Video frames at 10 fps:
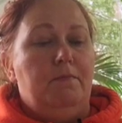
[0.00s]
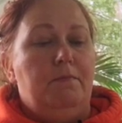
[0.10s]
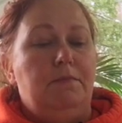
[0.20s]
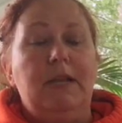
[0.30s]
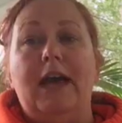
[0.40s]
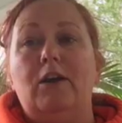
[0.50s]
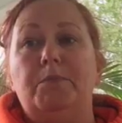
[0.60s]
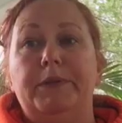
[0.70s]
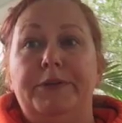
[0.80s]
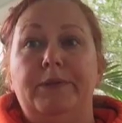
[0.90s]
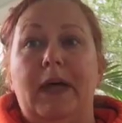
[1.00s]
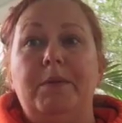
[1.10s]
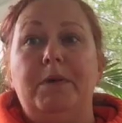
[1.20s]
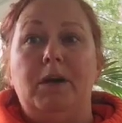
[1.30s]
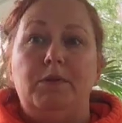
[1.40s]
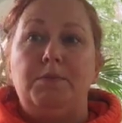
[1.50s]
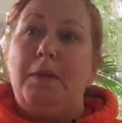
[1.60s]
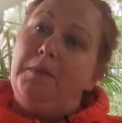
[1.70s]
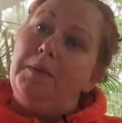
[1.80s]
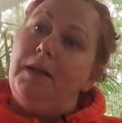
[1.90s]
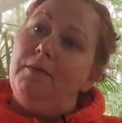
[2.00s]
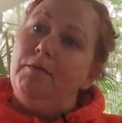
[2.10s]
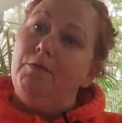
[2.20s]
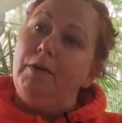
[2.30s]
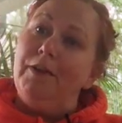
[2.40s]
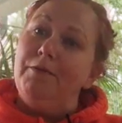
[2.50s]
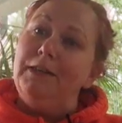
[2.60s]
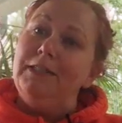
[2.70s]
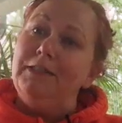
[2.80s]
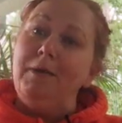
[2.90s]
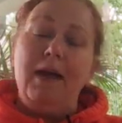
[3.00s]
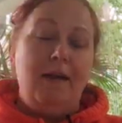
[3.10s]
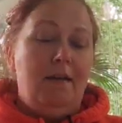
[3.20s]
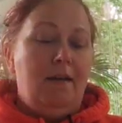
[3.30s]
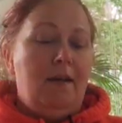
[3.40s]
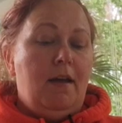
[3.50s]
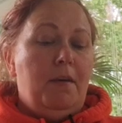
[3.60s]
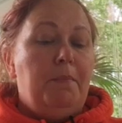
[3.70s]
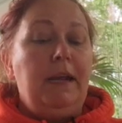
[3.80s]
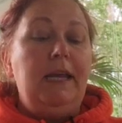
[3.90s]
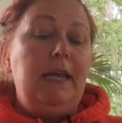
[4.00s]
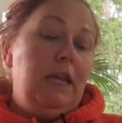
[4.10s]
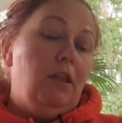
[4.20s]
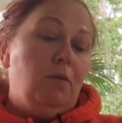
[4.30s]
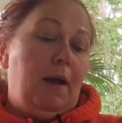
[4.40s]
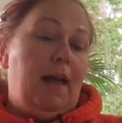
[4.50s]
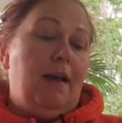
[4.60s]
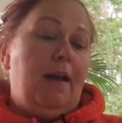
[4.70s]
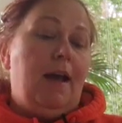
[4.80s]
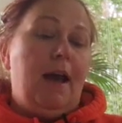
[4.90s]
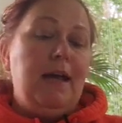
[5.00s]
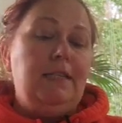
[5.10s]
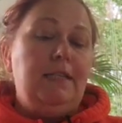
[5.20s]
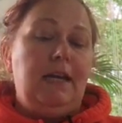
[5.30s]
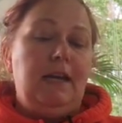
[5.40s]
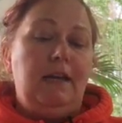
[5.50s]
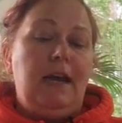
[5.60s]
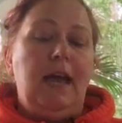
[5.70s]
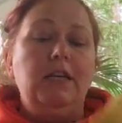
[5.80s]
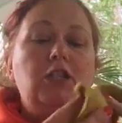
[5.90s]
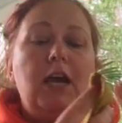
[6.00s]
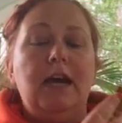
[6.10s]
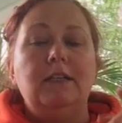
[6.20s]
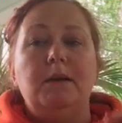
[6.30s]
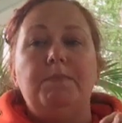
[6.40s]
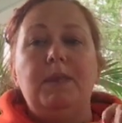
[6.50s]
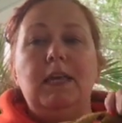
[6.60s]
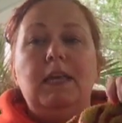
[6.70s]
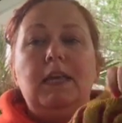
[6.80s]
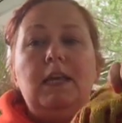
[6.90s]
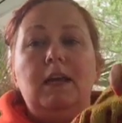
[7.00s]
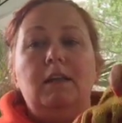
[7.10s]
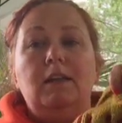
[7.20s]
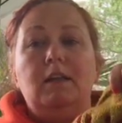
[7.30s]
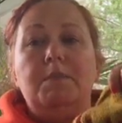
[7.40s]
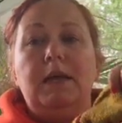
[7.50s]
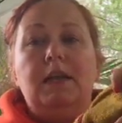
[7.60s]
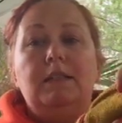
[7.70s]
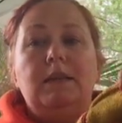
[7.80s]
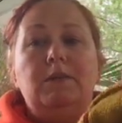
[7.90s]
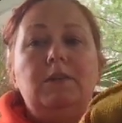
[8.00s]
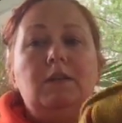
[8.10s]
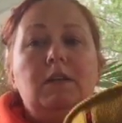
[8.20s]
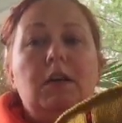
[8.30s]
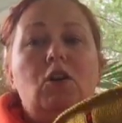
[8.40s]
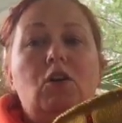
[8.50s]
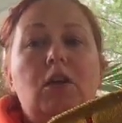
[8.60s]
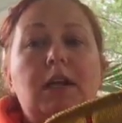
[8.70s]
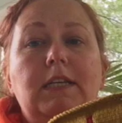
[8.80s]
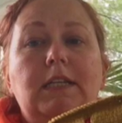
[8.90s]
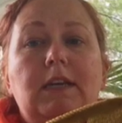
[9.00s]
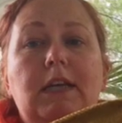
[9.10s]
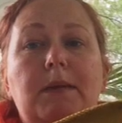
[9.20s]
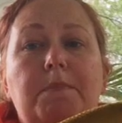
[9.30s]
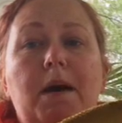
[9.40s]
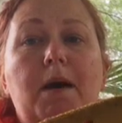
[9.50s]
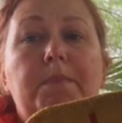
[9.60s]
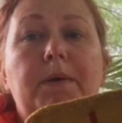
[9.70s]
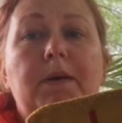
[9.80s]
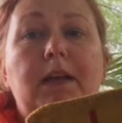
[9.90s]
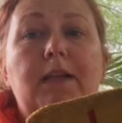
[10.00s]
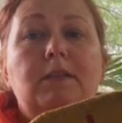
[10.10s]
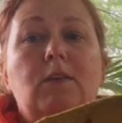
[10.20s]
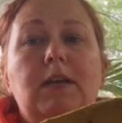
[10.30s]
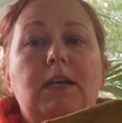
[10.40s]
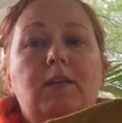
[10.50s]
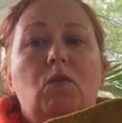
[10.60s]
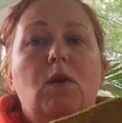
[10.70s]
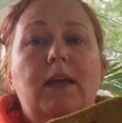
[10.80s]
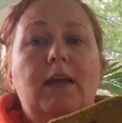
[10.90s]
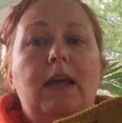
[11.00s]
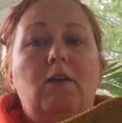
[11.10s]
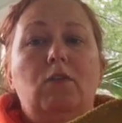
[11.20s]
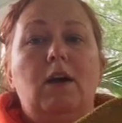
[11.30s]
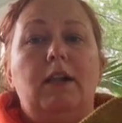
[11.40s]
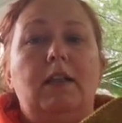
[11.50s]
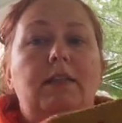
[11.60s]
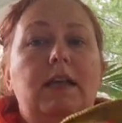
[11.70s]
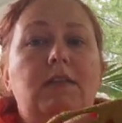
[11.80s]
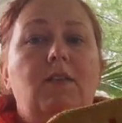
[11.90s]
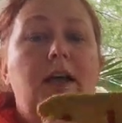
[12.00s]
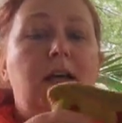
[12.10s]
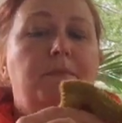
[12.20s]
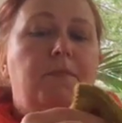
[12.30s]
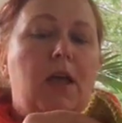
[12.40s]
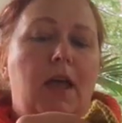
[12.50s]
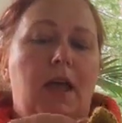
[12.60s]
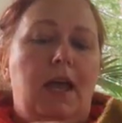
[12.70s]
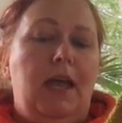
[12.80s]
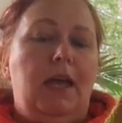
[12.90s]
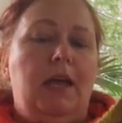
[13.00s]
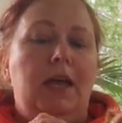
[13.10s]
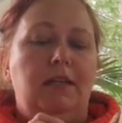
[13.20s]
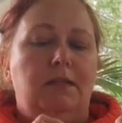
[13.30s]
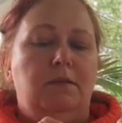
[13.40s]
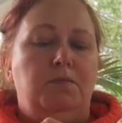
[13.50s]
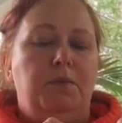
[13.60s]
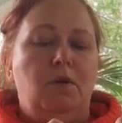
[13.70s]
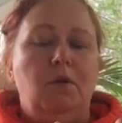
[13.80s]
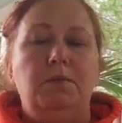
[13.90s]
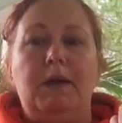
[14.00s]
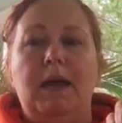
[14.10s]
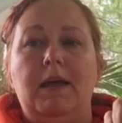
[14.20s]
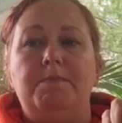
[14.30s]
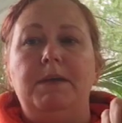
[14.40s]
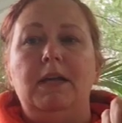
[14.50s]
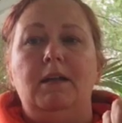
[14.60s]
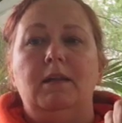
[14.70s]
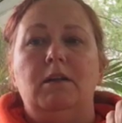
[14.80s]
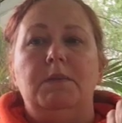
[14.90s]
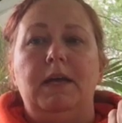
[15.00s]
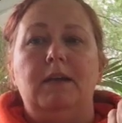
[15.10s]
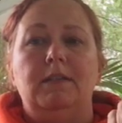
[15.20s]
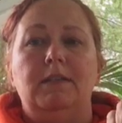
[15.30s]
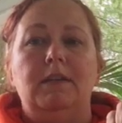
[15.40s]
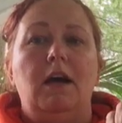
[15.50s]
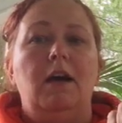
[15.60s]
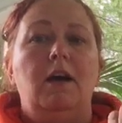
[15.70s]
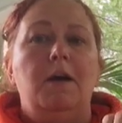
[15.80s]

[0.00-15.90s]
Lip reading: Tatter Blue Library was probably one of the reasons why. But either way, I did it. I jacked up the E a little bit because I was in a hurry to keep up, and so I didn't quite count correctly, and that's fine. And I pulled my B a little bit snug.